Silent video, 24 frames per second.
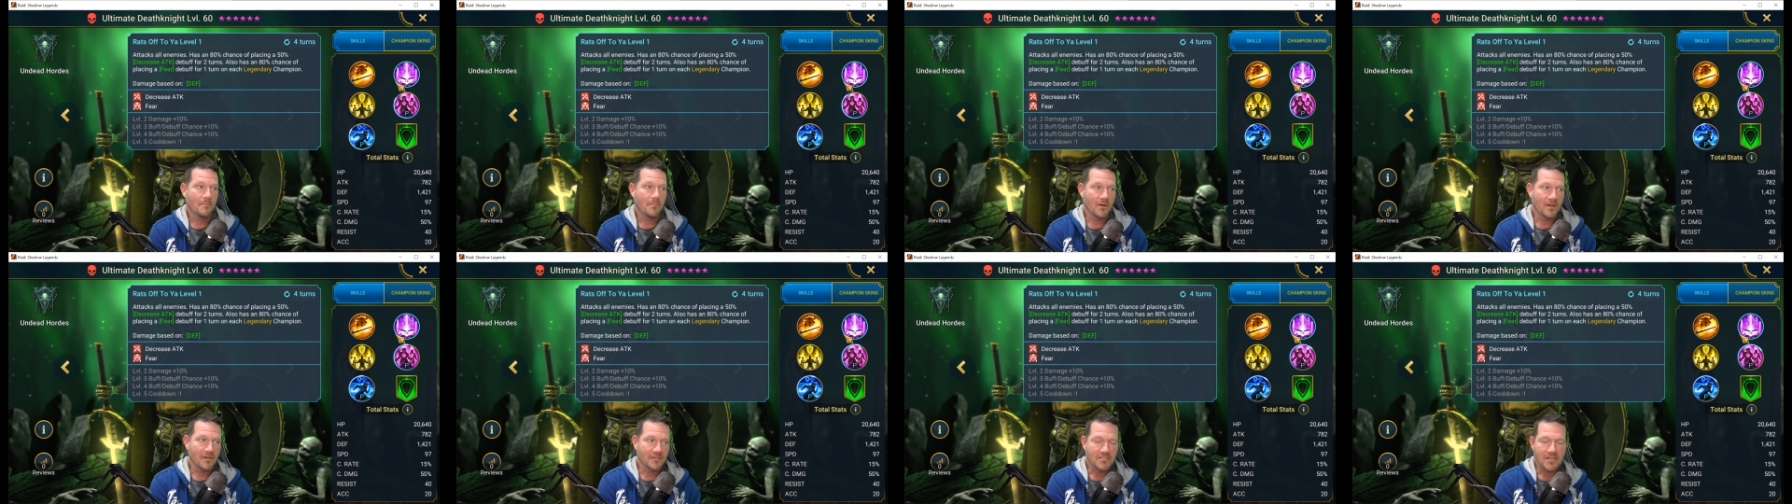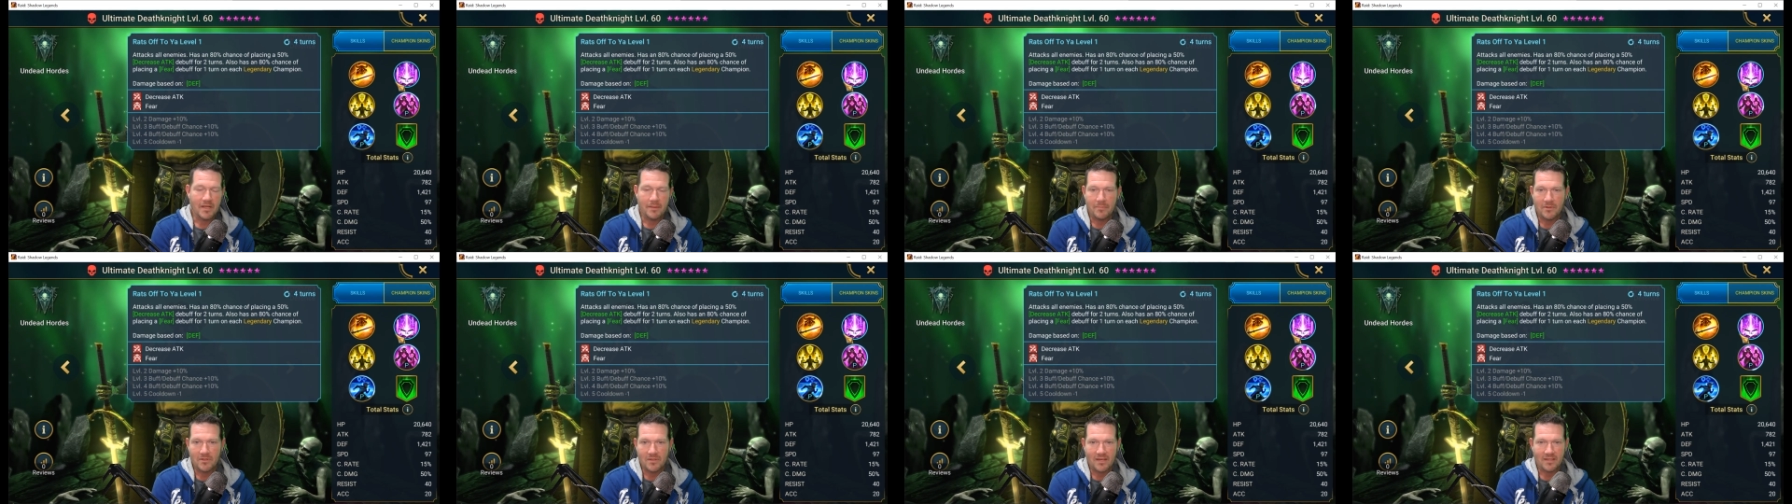But a
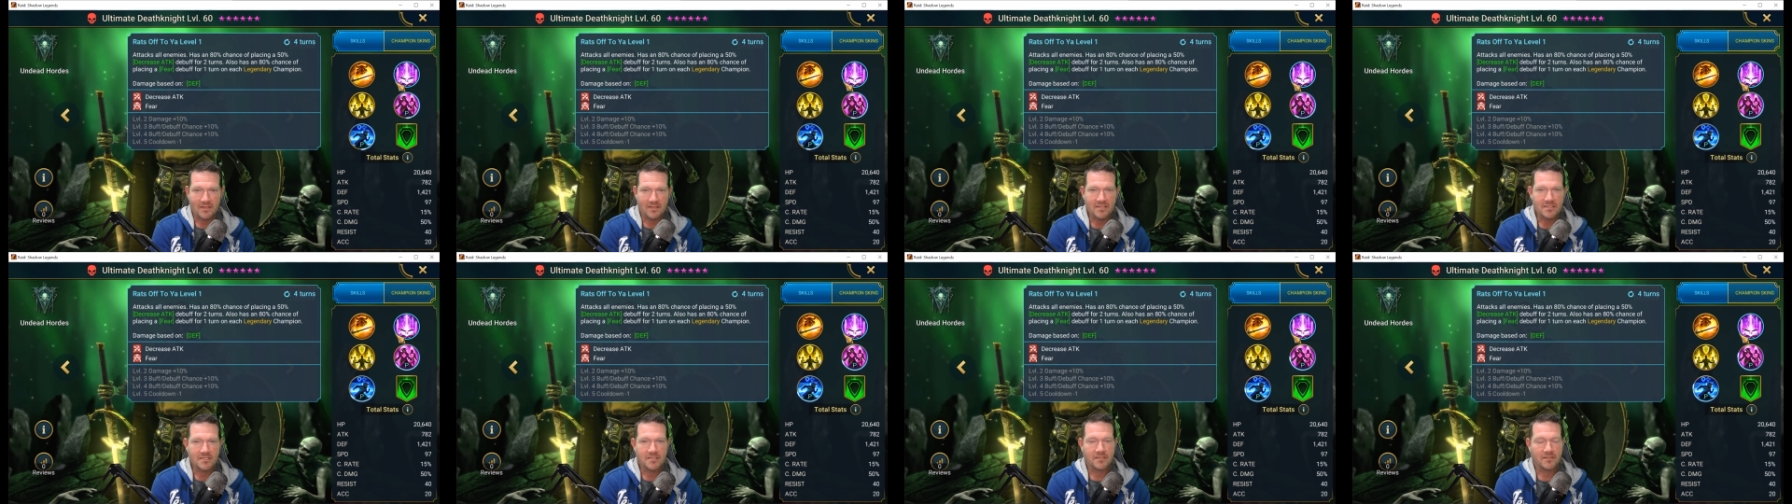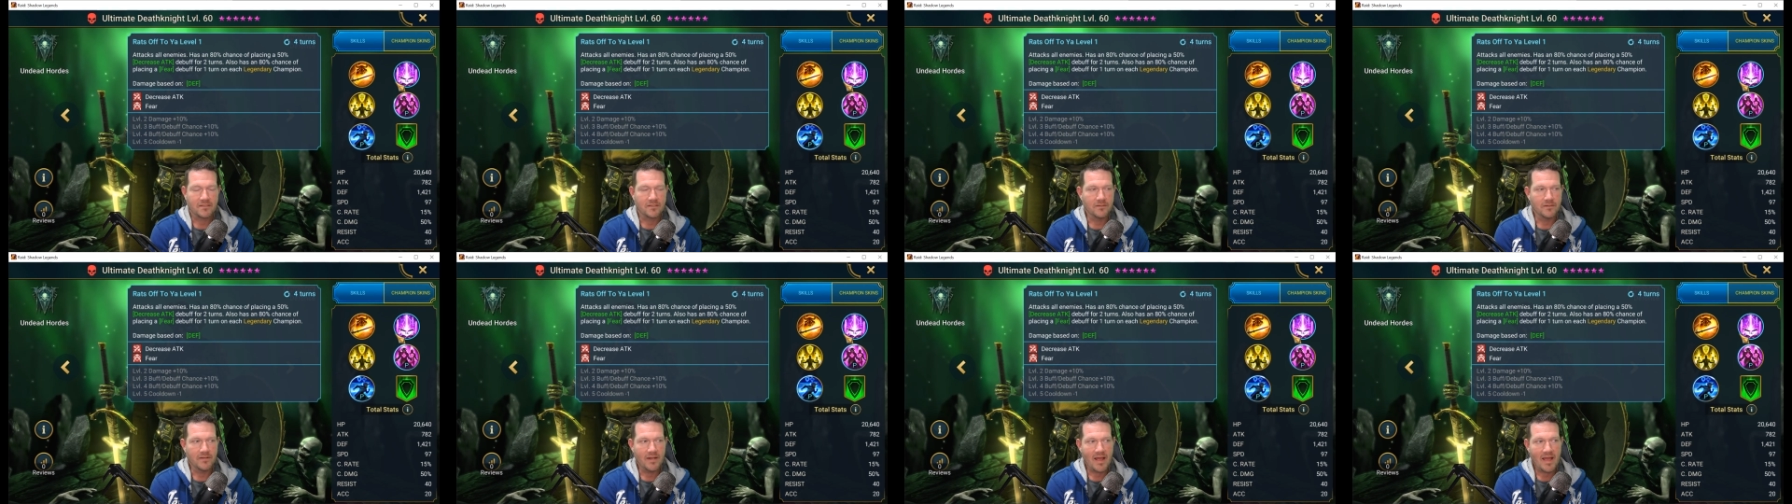champion like this
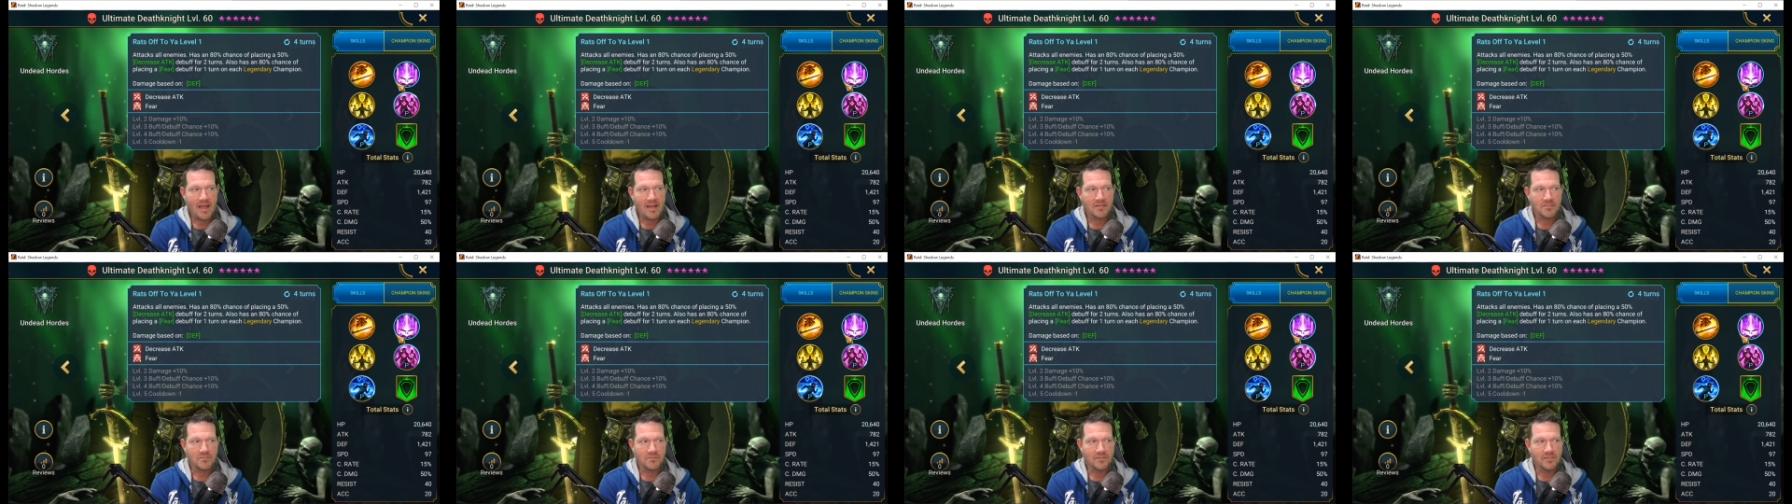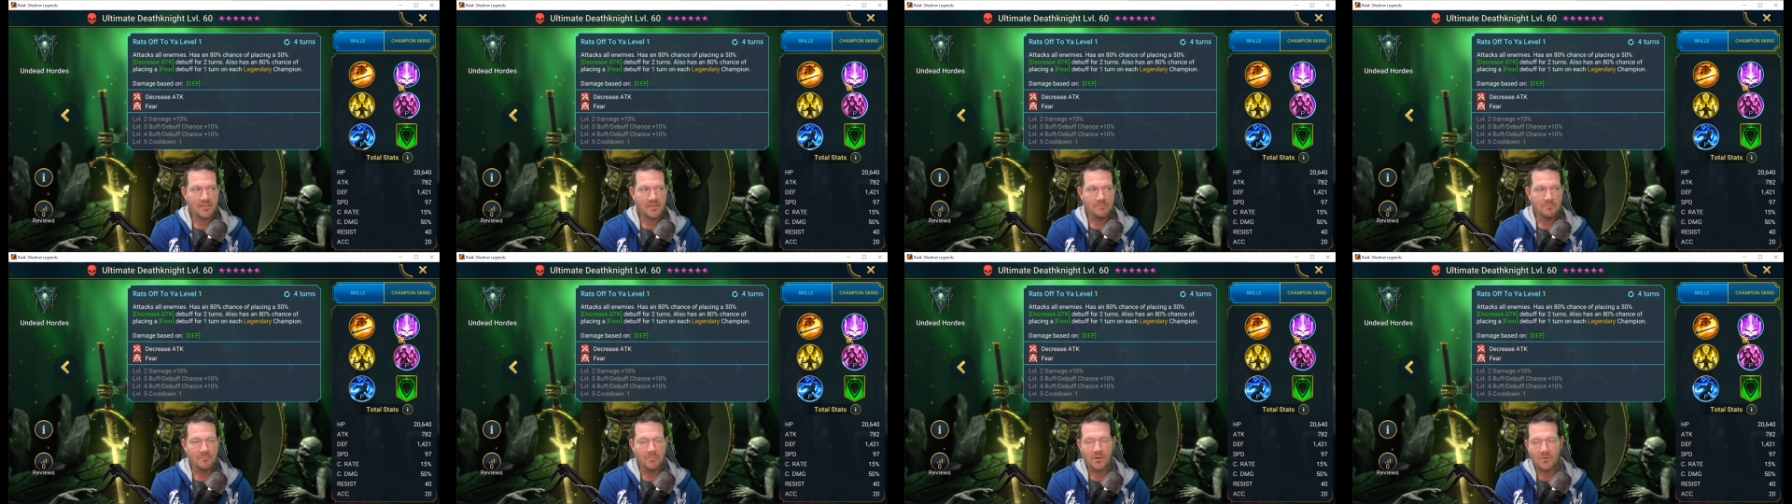could
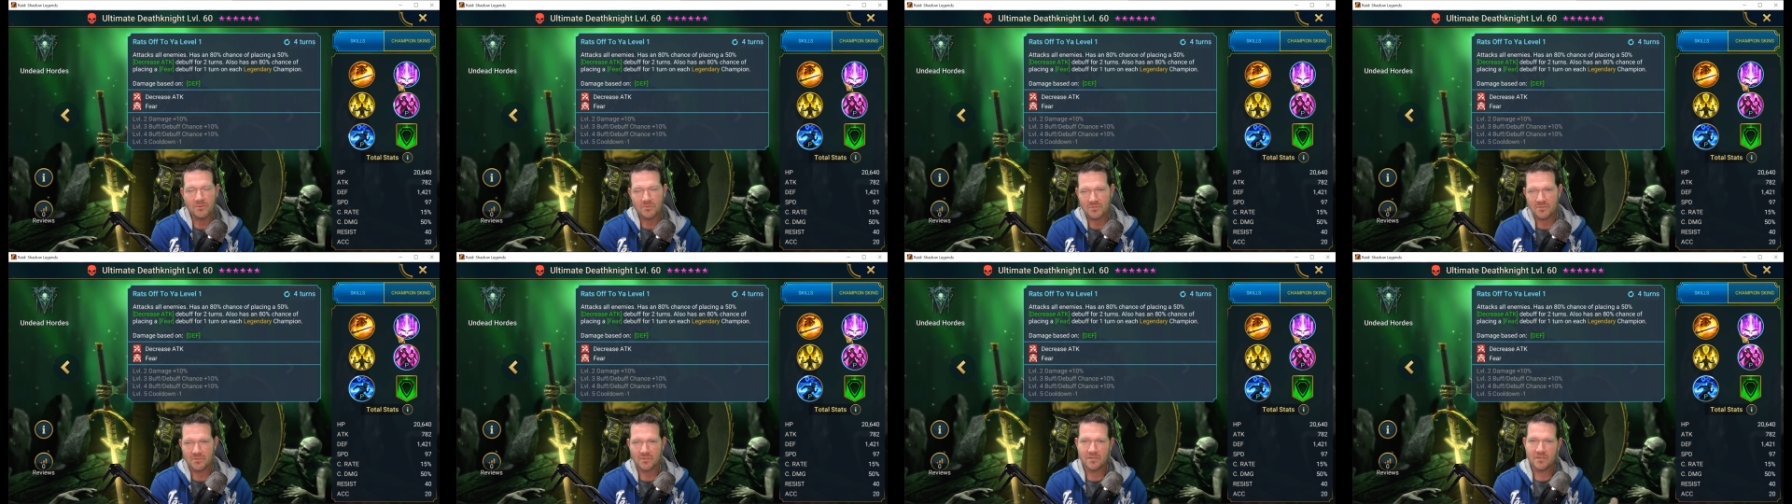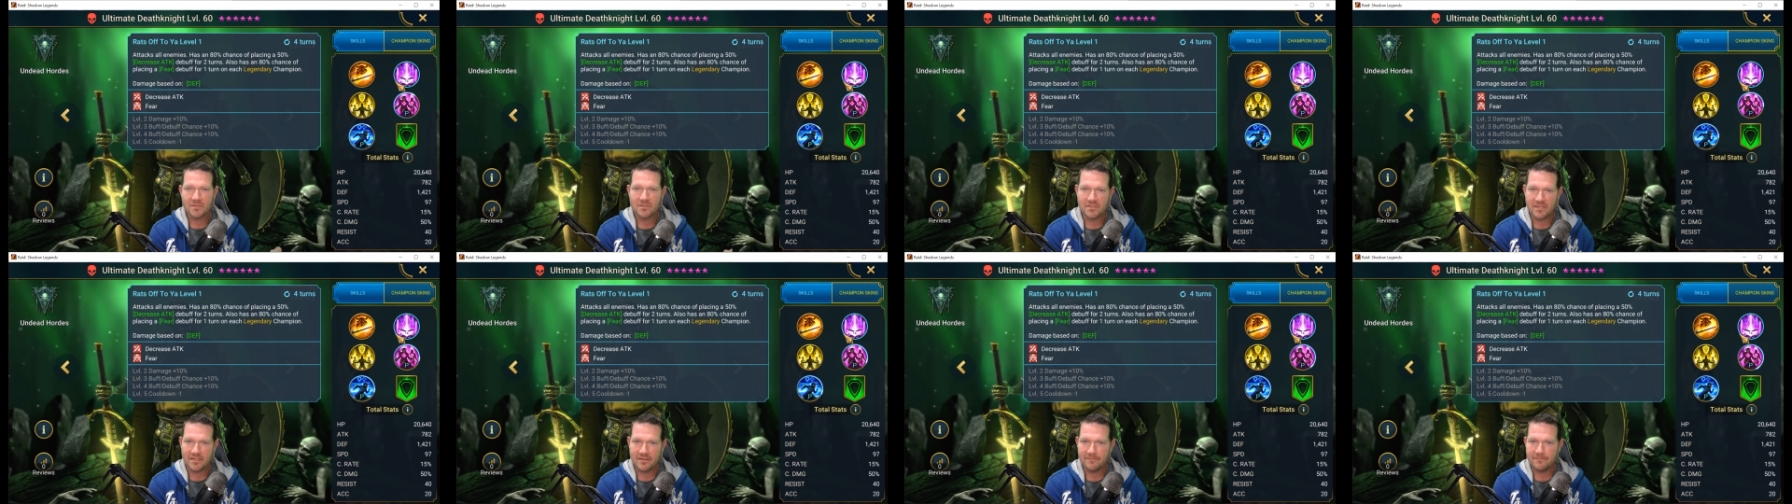actually bolster
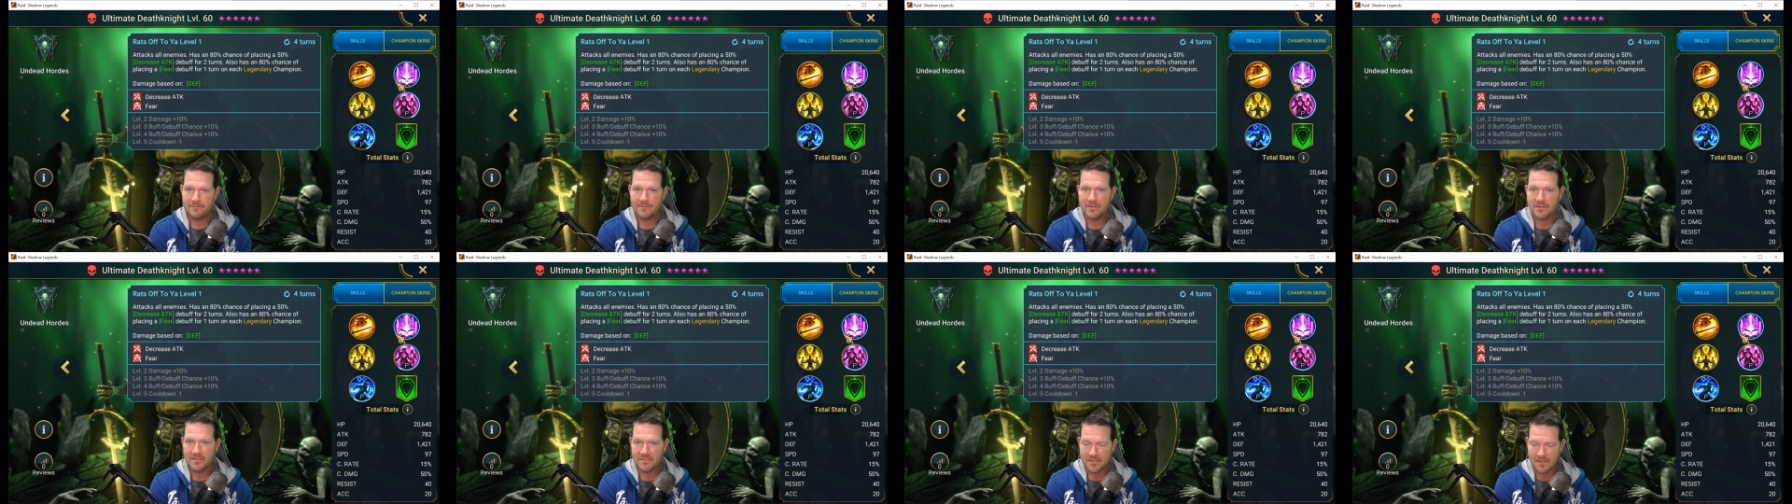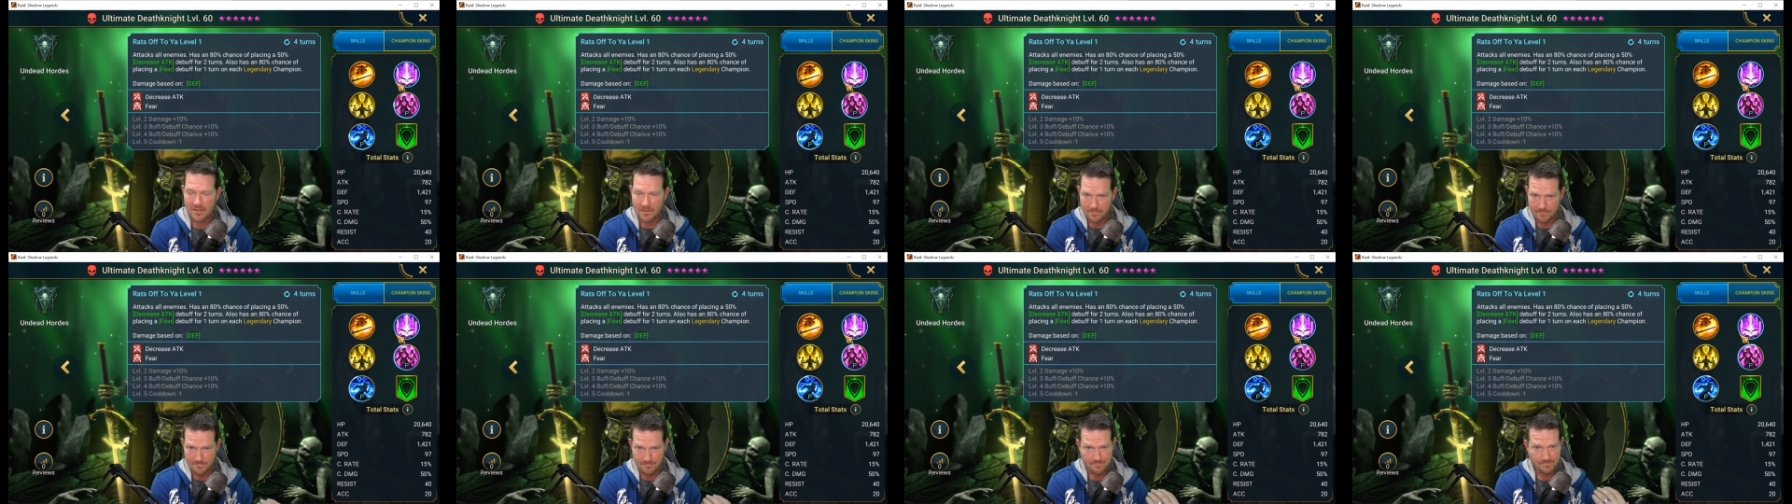their defense
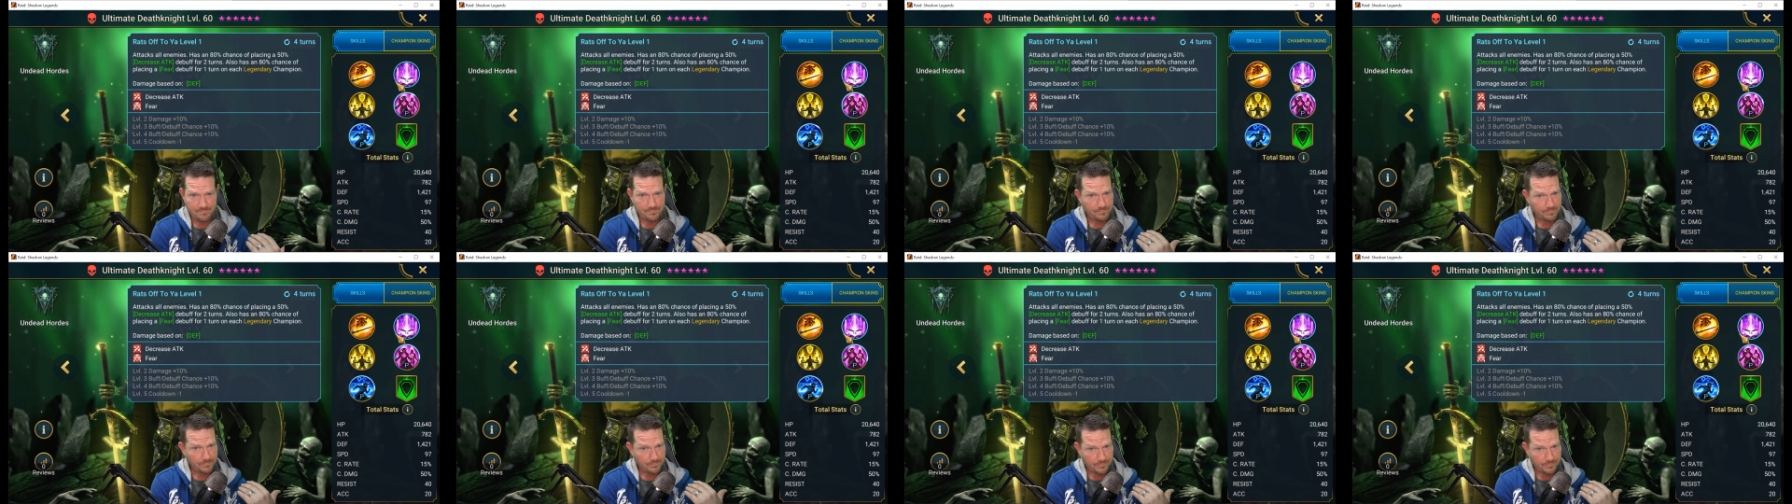up,